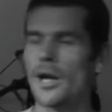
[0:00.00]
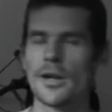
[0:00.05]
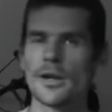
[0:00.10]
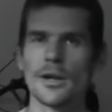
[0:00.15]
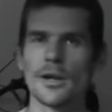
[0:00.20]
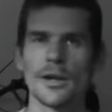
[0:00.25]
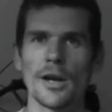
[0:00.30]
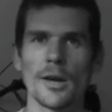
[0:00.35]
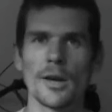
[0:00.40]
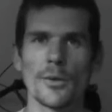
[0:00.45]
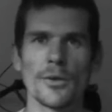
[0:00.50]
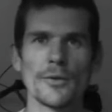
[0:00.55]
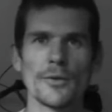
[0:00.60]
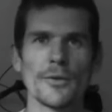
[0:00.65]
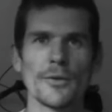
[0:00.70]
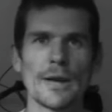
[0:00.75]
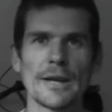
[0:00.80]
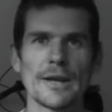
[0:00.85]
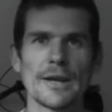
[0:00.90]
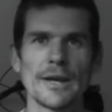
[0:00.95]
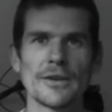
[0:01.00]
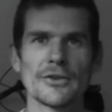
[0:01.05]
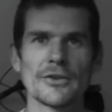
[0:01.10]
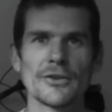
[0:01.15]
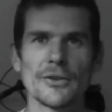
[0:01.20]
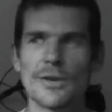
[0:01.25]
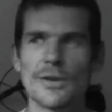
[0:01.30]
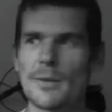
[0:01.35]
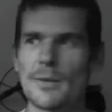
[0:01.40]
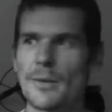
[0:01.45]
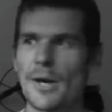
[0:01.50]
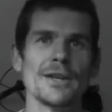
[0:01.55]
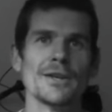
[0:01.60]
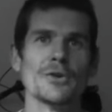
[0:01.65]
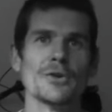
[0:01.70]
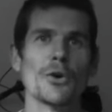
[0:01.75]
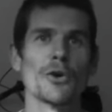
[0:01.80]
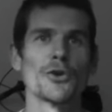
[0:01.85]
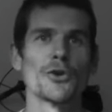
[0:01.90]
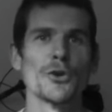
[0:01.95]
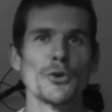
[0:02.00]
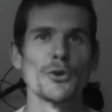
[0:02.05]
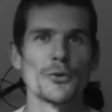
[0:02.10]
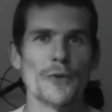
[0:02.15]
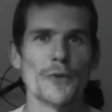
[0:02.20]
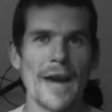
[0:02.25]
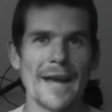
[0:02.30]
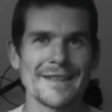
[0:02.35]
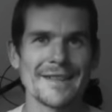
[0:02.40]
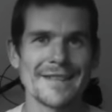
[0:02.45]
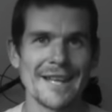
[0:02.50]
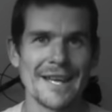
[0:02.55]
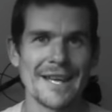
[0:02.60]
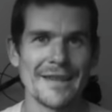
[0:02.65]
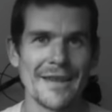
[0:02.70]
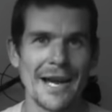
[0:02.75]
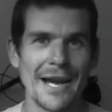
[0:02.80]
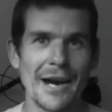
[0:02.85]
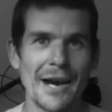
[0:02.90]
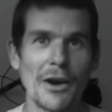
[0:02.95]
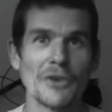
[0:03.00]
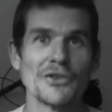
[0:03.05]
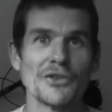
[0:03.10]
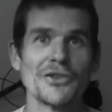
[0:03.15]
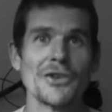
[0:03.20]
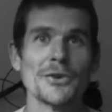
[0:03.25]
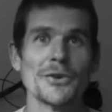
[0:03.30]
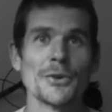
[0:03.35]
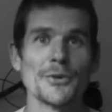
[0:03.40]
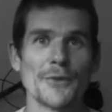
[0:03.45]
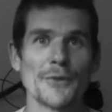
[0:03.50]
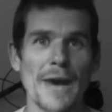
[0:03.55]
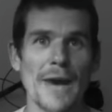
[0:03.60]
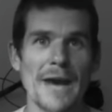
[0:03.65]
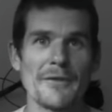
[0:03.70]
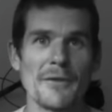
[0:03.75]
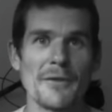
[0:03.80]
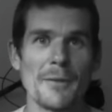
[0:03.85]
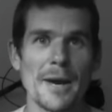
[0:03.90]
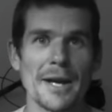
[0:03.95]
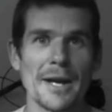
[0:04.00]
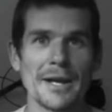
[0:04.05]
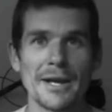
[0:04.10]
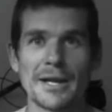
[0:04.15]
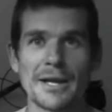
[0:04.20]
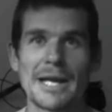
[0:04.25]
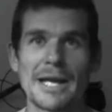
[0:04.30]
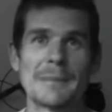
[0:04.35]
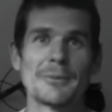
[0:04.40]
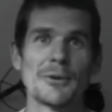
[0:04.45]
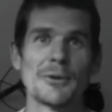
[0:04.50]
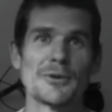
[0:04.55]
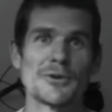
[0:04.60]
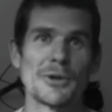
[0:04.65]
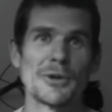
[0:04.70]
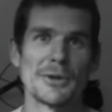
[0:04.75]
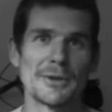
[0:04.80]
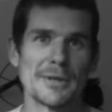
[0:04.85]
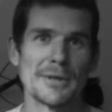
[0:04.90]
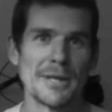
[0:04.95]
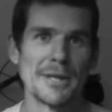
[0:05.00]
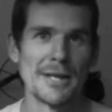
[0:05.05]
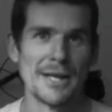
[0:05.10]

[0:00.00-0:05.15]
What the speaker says: what the fuck did he just do? And I'm like, you're too fat to eat that. I just did you a favor, mate. And I kept on jogging.